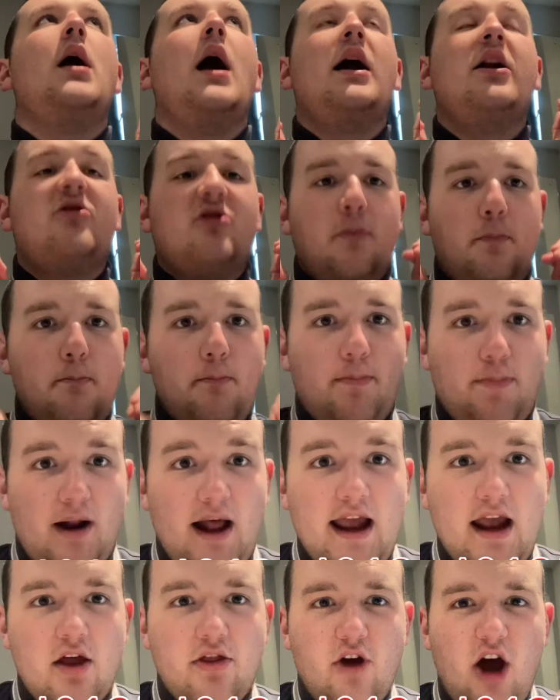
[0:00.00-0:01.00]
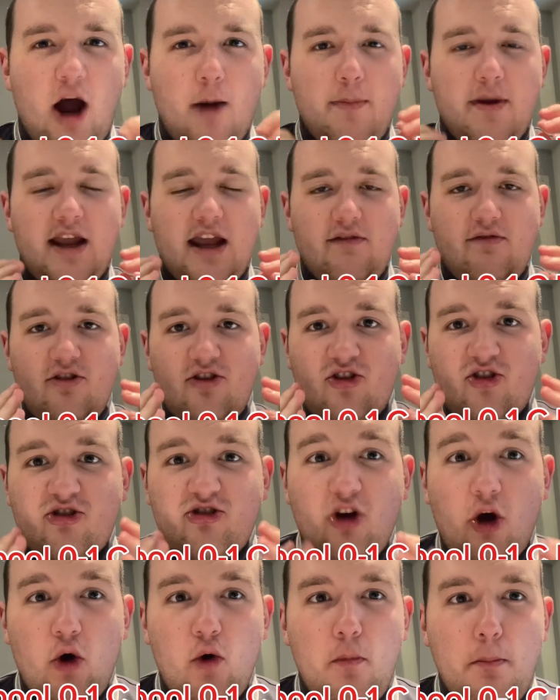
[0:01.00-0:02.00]
And it's a player that I've been giving
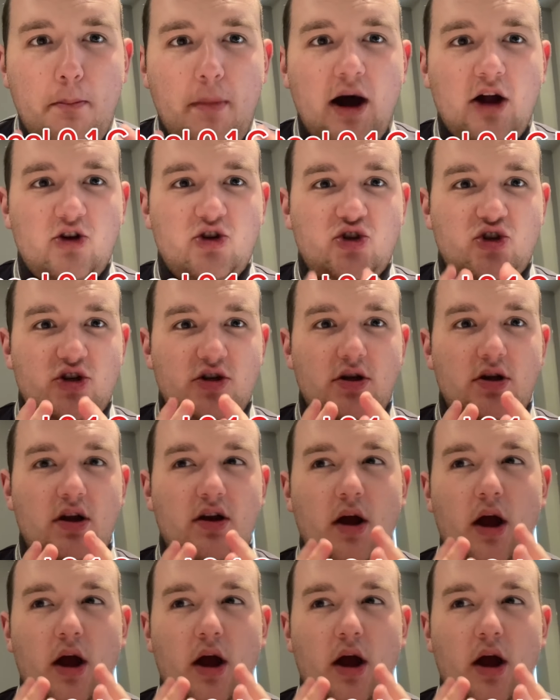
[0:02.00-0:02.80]
so much